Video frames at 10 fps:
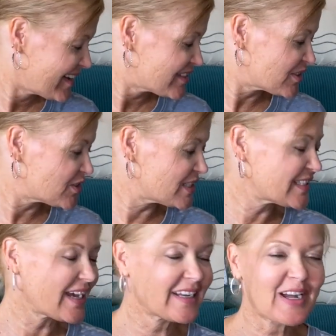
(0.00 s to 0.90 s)
So she's
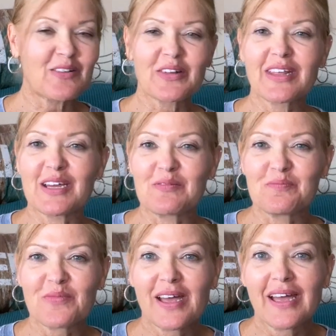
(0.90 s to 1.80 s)
hanging out with him.
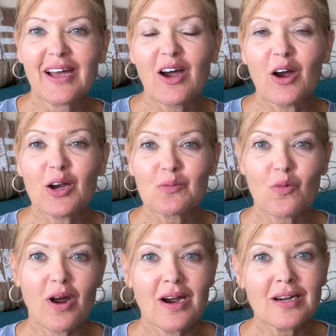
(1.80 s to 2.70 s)

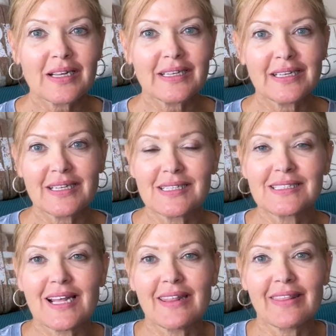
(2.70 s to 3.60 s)
Armoire is